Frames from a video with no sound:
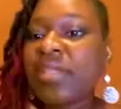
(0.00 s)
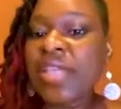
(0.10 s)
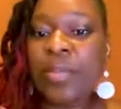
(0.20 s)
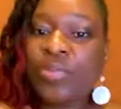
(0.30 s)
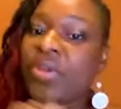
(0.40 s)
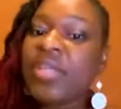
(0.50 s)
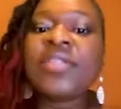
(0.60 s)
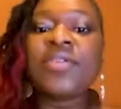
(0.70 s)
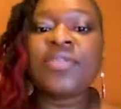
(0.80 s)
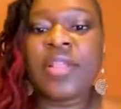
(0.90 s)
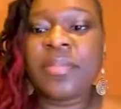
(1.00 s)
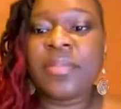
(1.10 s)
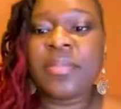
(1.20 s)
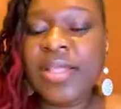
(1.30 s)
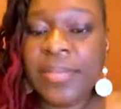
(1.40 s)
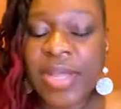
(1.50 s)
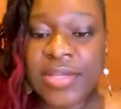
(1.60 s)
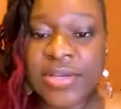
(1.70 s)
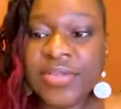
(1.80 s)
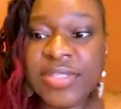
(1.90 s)
I screen my
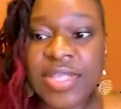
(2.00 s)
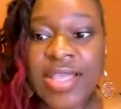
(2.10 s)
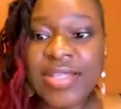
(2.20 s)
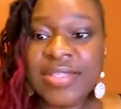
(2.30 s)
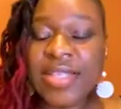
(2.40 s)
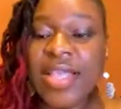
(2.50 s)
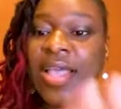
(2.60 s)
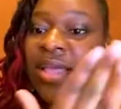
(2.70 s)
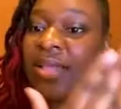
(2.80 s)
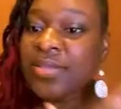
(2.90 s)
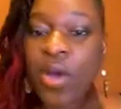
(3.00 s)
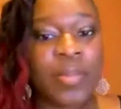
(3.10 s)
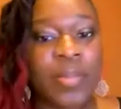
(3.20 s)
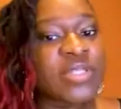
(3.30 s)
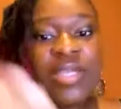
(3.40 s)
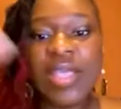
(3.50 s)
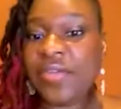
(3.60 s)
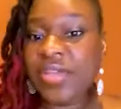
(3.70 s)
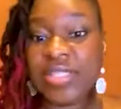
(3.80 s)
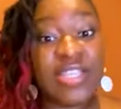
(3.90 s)
nurses, it's almost a
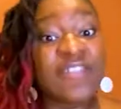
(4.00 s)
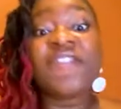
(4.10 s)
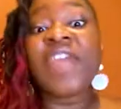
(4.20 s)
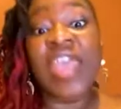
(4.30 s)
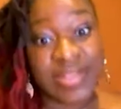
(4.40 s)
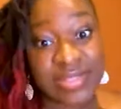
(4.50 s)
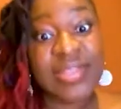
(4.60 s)
guaranteed fit.